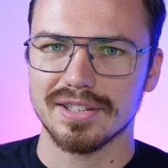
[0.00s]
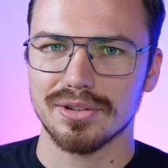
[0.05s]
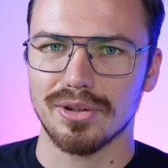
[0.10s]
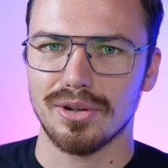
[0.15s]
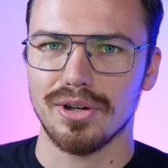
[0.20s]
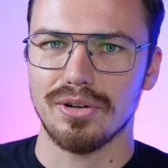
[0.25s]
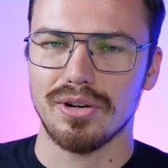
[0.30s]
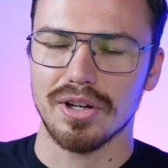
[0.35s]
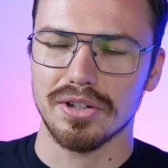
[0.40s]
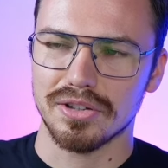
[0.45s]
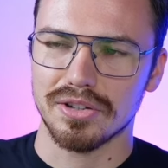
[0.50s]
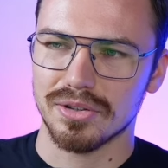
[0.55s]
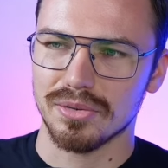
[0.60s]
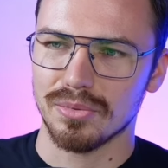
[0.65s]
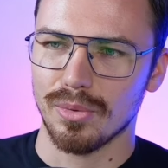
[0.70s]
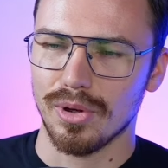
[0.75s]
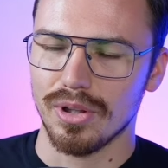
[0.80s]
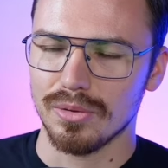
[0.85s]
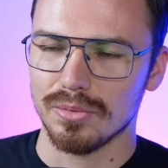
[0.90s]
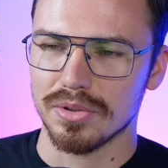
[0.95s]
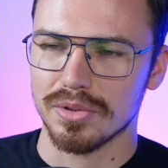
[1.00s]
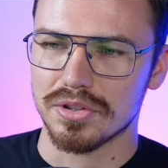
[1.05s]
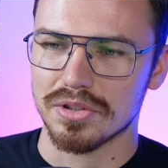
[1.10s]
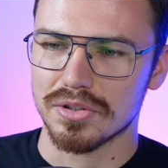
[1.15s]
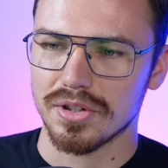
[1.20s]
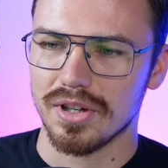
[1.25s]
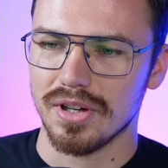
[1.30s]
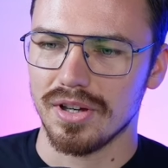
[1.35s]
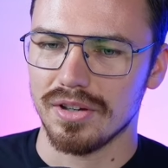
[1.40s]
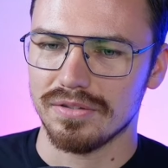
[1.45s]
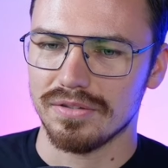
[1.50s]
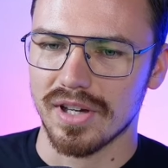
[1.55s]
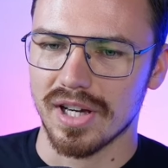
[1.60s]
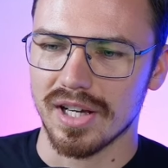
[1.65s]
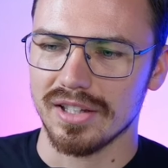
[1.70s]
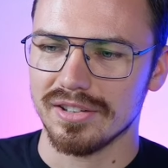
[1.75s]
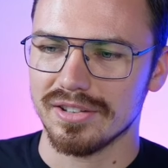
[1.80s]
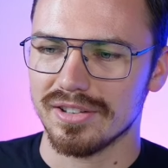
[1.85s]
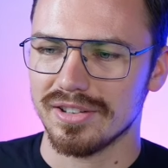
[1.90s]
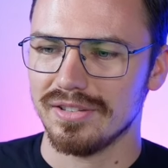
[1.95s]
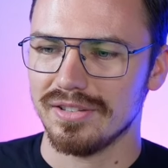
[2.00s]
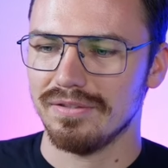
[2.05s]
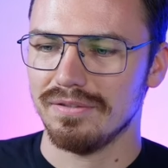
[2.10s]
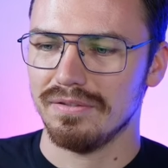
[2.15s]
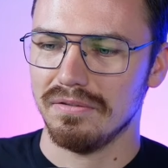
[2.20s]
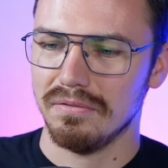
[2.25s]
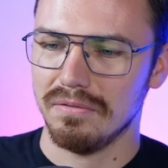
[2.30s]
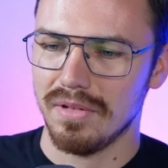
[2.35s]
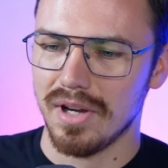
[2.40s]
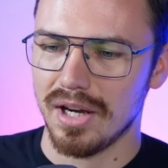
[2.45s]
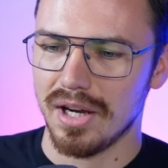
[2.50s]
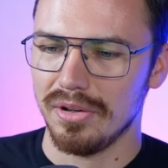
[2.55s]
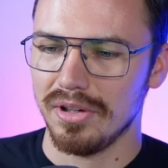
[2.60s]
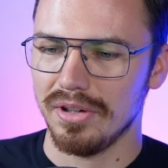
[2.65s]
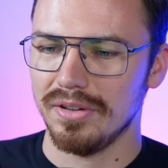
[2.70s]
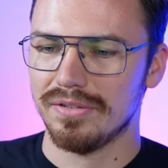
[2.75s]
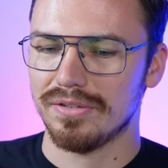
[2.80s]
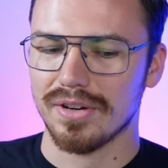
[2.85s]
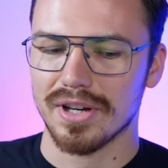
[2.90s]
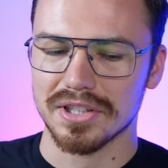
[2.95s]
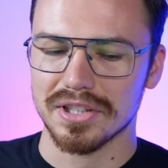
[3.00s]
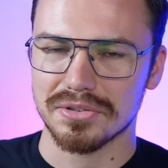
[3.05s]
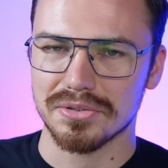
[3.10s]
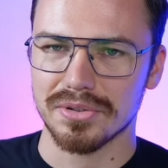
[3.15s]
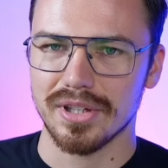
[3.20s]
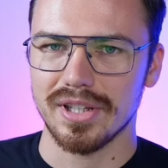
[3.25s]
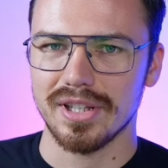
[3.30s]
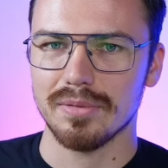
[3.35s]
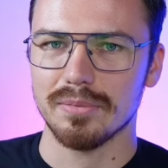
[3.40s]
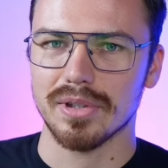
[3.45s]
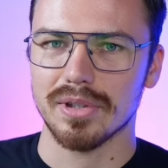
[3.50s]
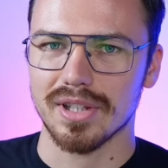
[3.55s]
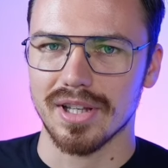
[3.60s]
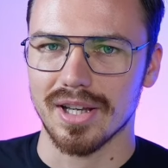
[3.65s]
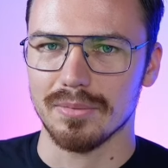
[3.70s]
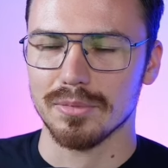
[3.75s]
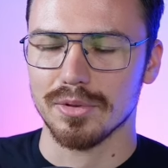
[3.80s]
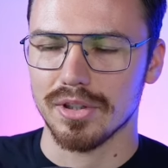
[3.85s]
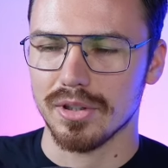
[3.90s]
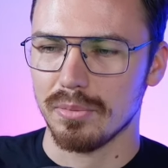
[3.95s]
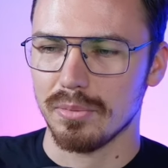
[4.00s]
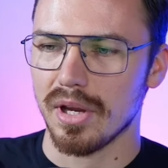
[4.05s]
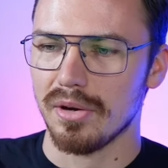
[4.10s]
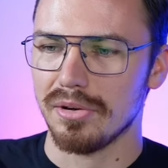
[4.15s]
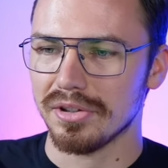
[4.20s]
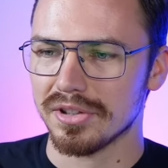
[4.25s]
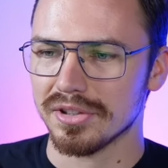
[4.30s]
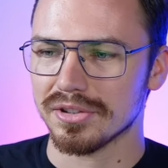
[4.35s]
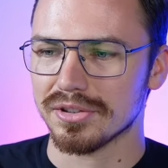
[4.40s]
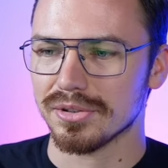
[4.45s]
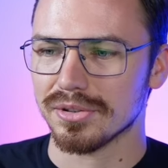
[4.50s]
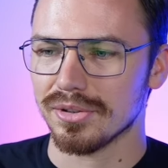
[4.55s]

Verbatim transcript: all around the world, which I find um, very frustrating. But I'm not American, so